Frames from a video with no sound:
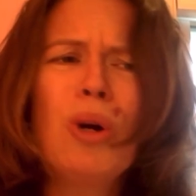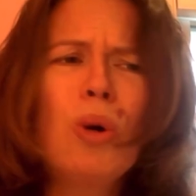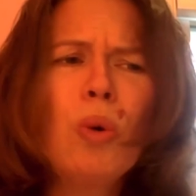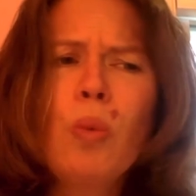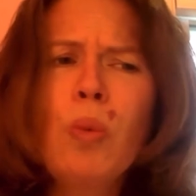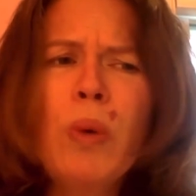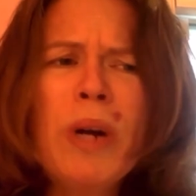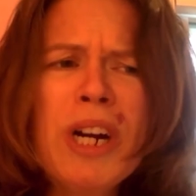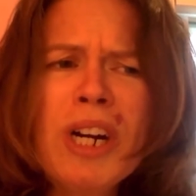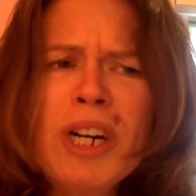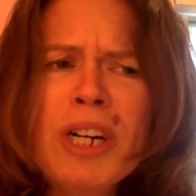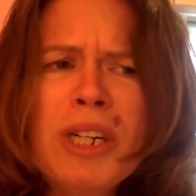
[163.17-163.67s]

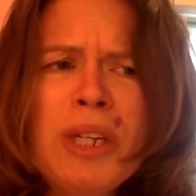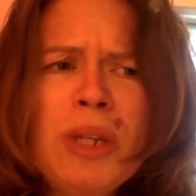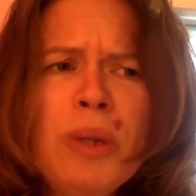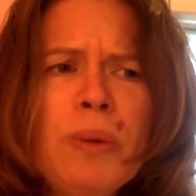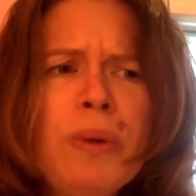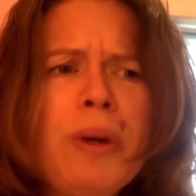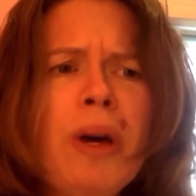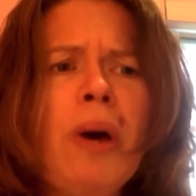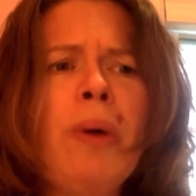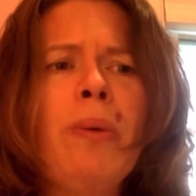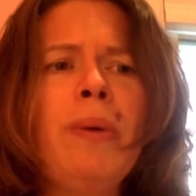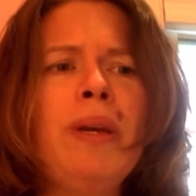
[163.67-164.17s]
Where are you
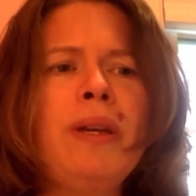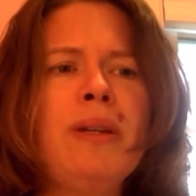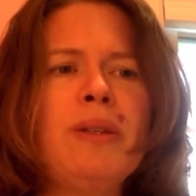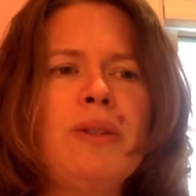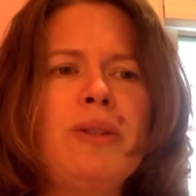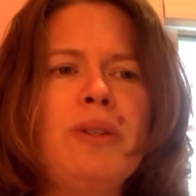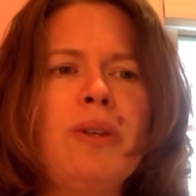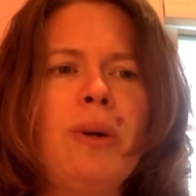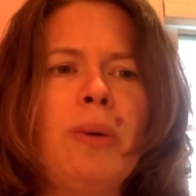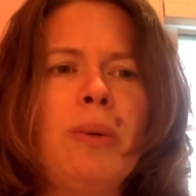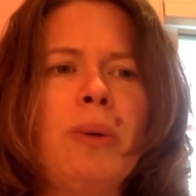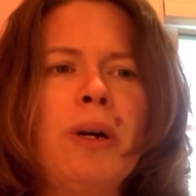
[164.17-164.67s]
going
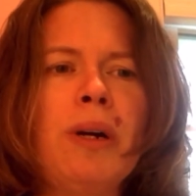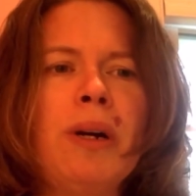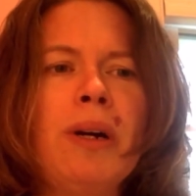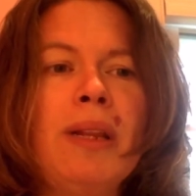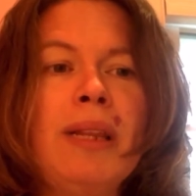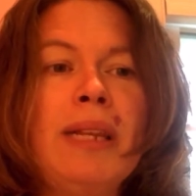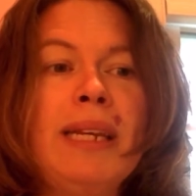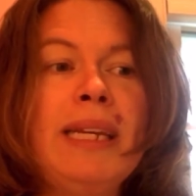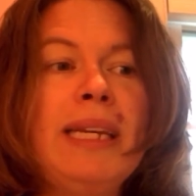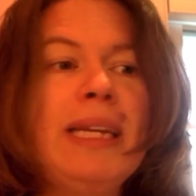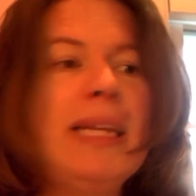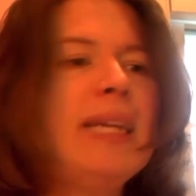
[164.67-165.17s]
so
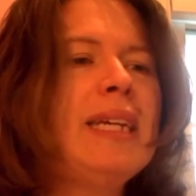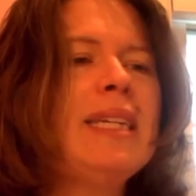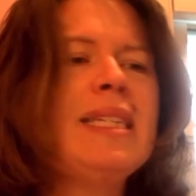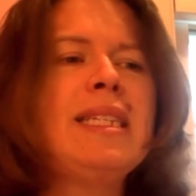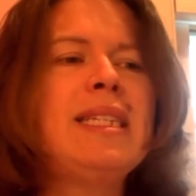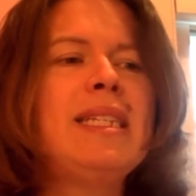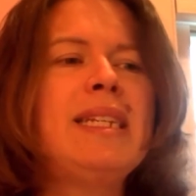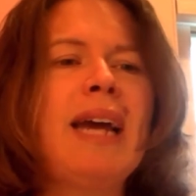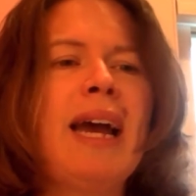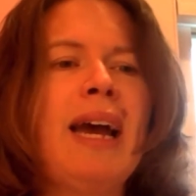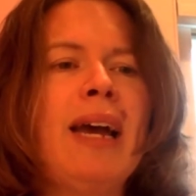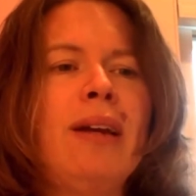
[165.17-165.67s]
early? His
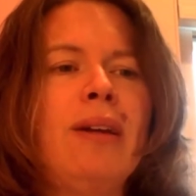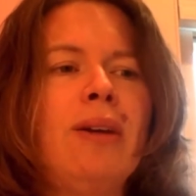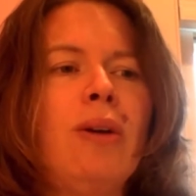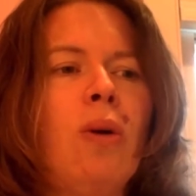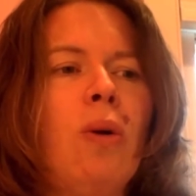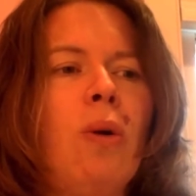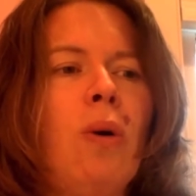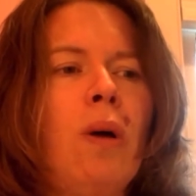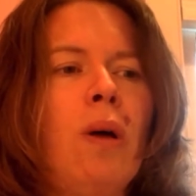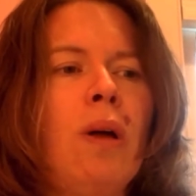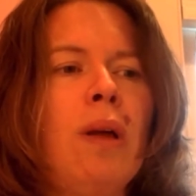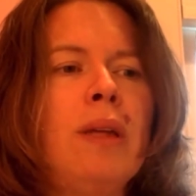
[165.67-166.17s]
dad
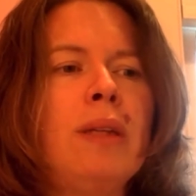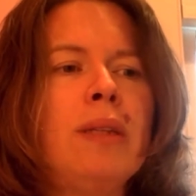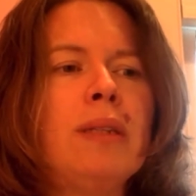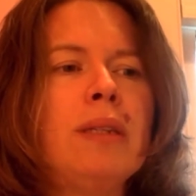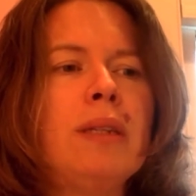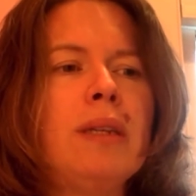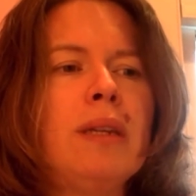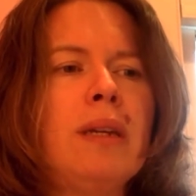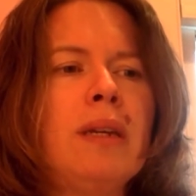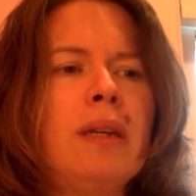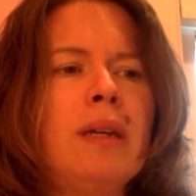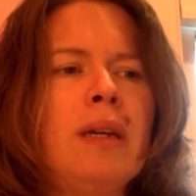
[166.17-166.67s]
called.
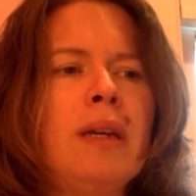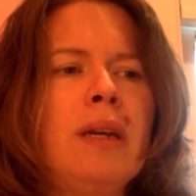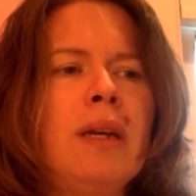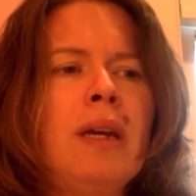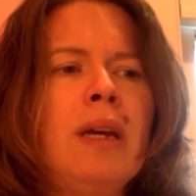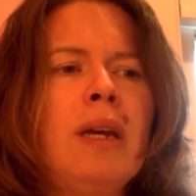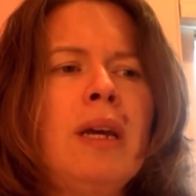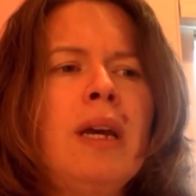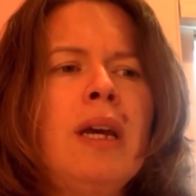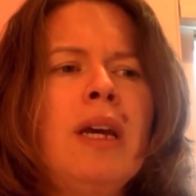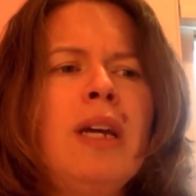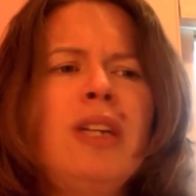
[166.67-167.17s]

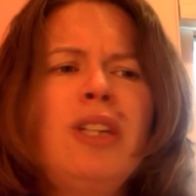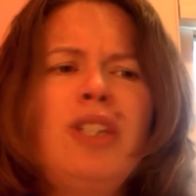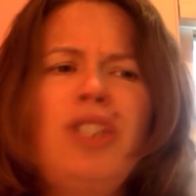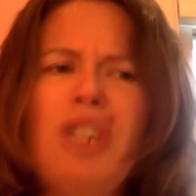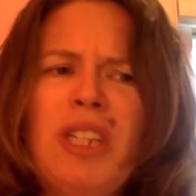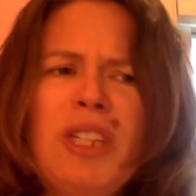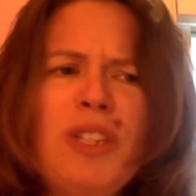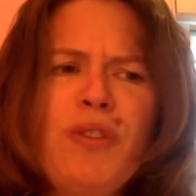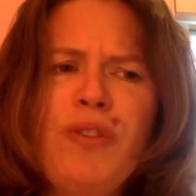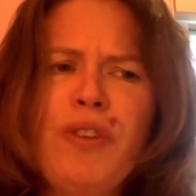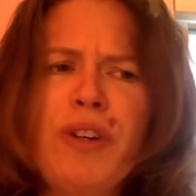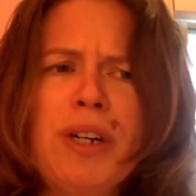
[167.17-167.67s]

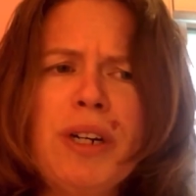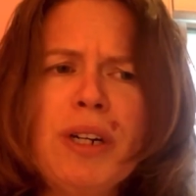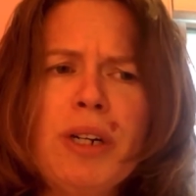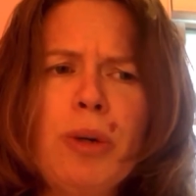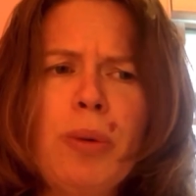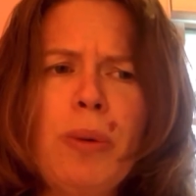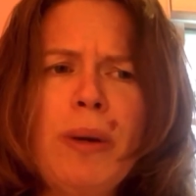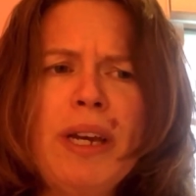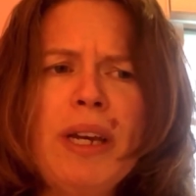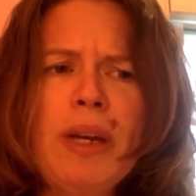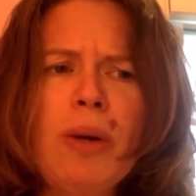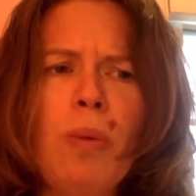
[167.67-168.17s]
Just for a
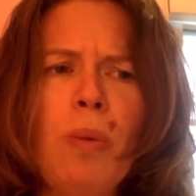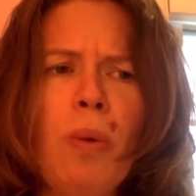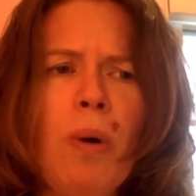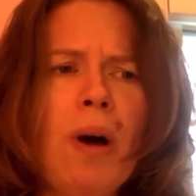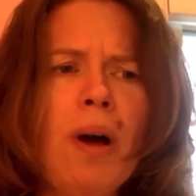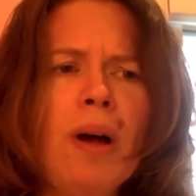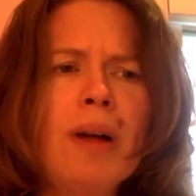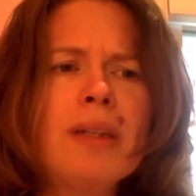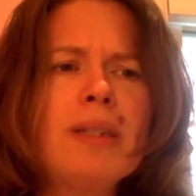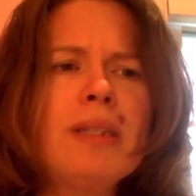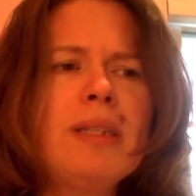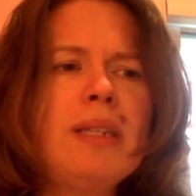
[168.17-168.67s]
quick
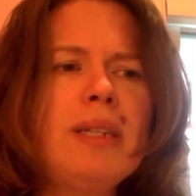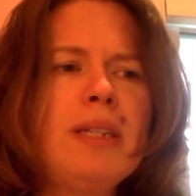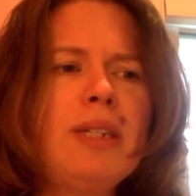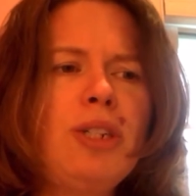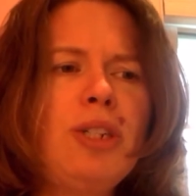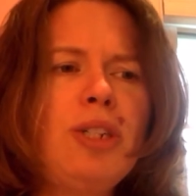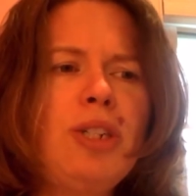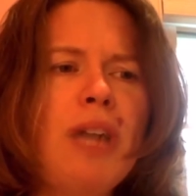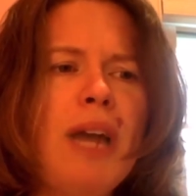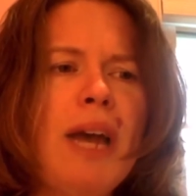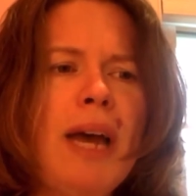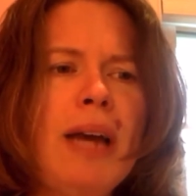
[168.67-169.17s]
walk, said
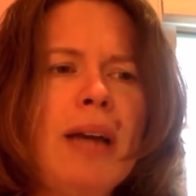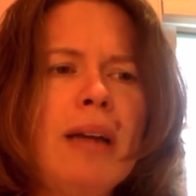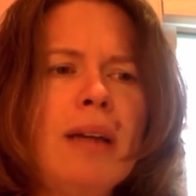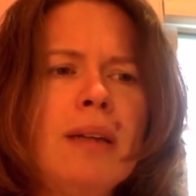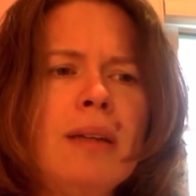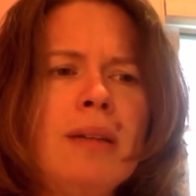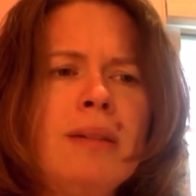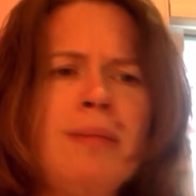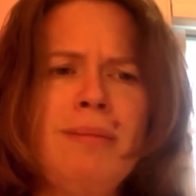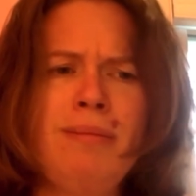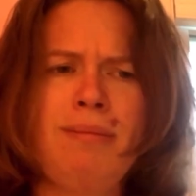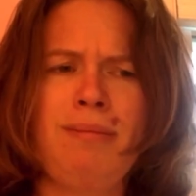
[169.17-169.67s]
Jack.
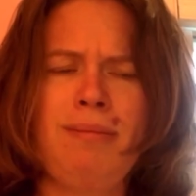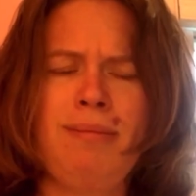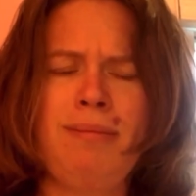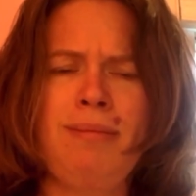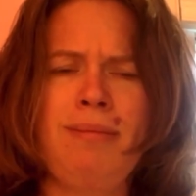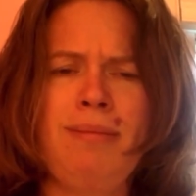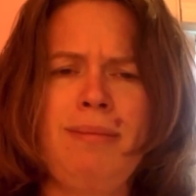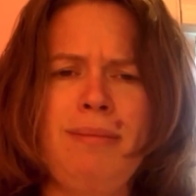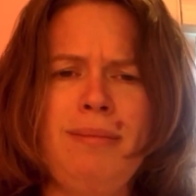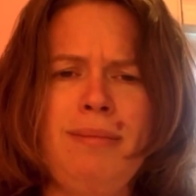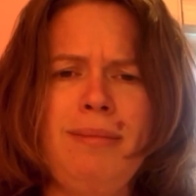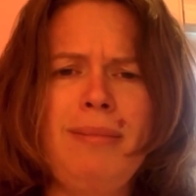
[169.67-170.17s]

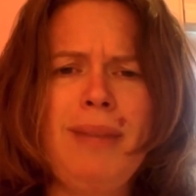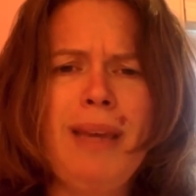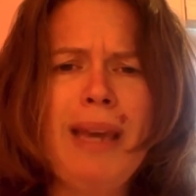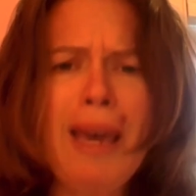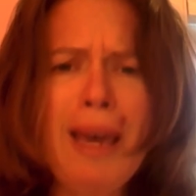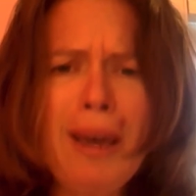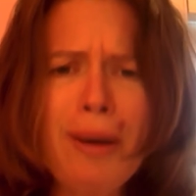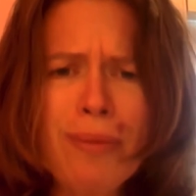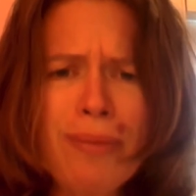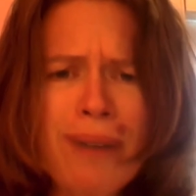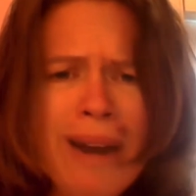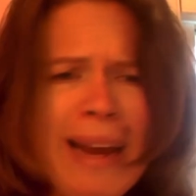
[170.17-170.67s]

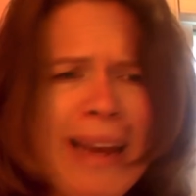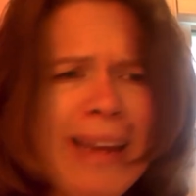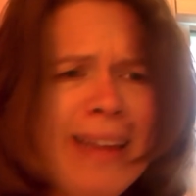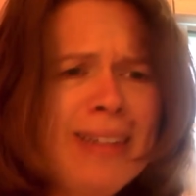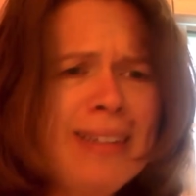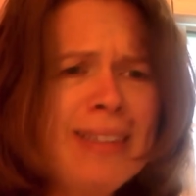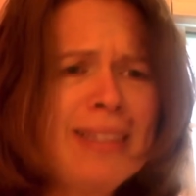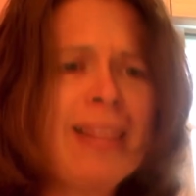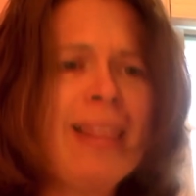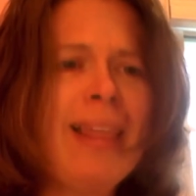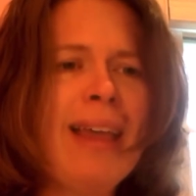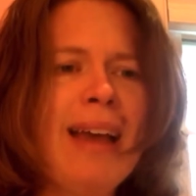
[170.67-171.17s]
It
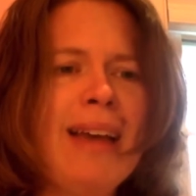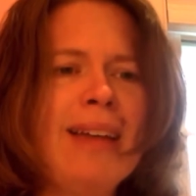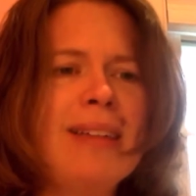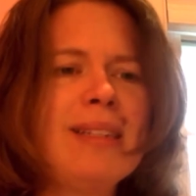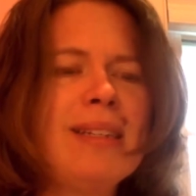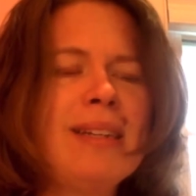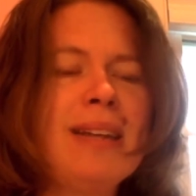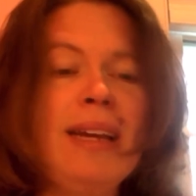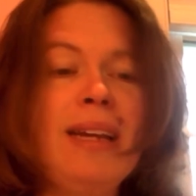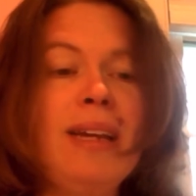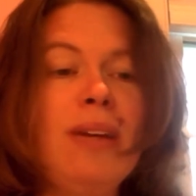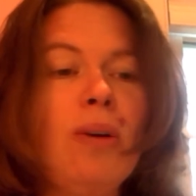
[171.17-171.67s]
rained last
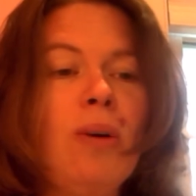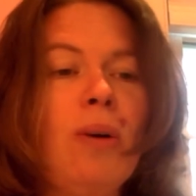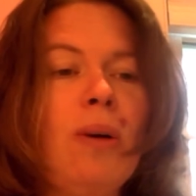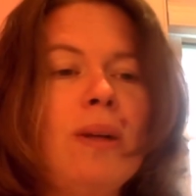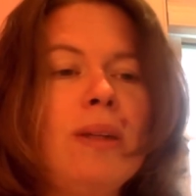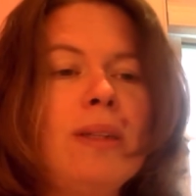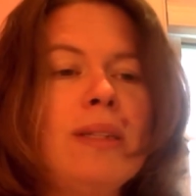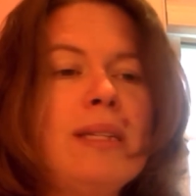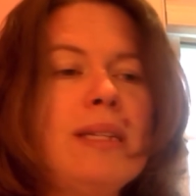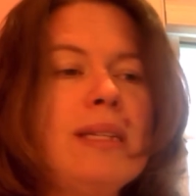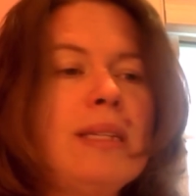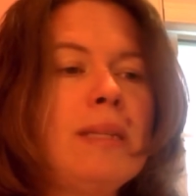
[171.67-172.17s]
night,
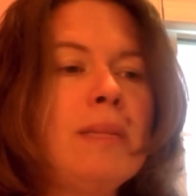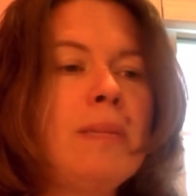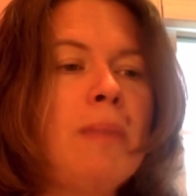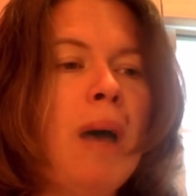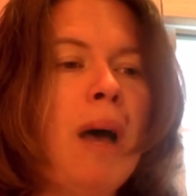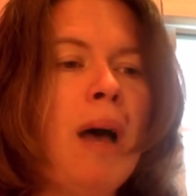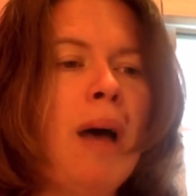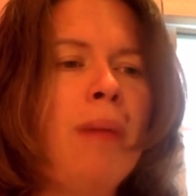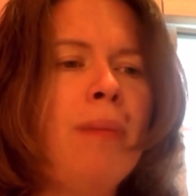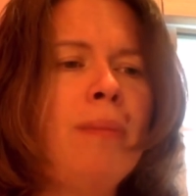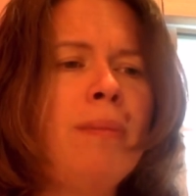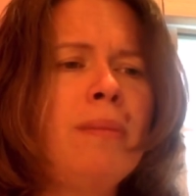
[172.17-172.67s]
called his
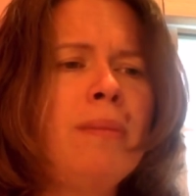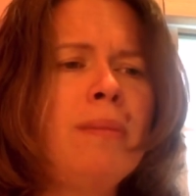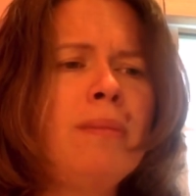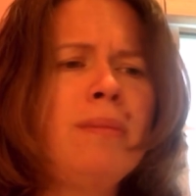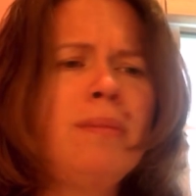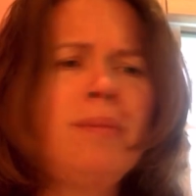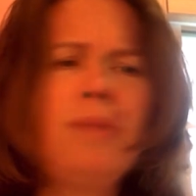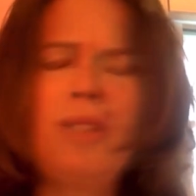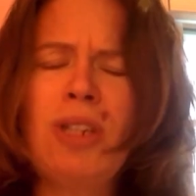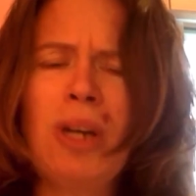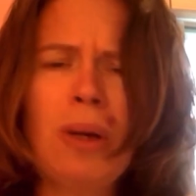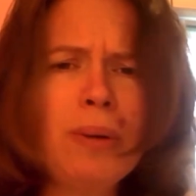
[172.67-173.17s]
mom.
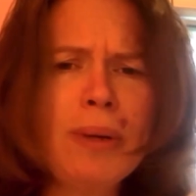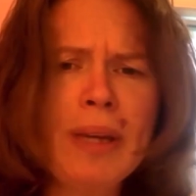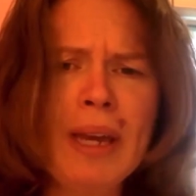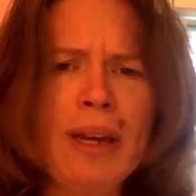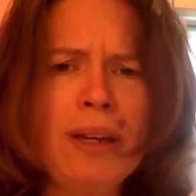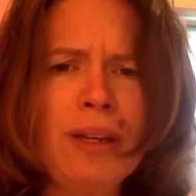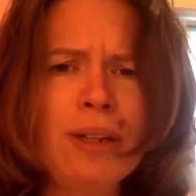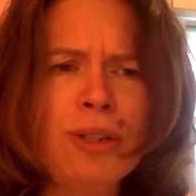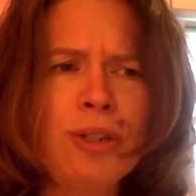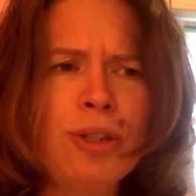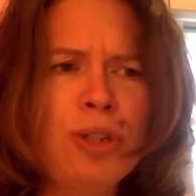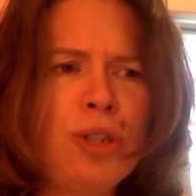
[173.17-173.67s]
Don't get
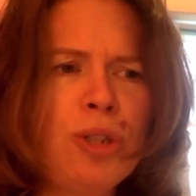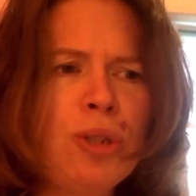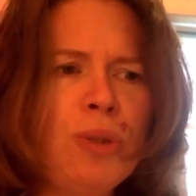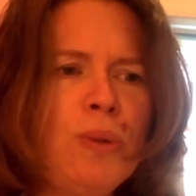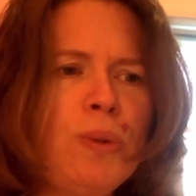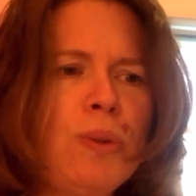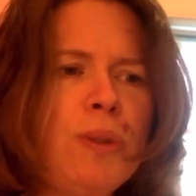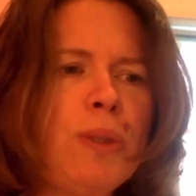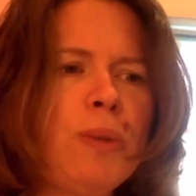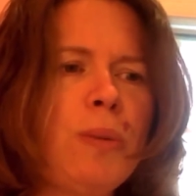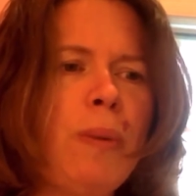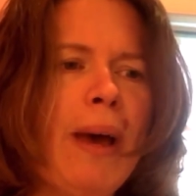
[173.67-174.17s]
your
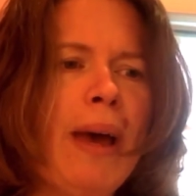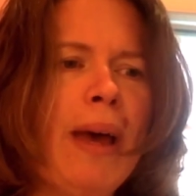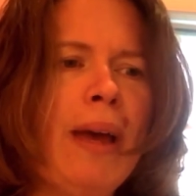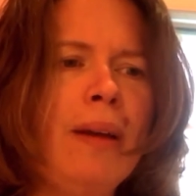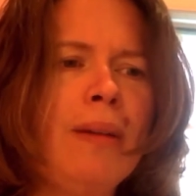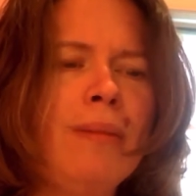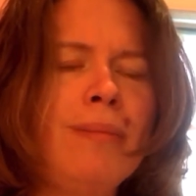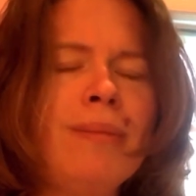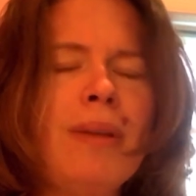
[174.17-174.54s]
shoes wet.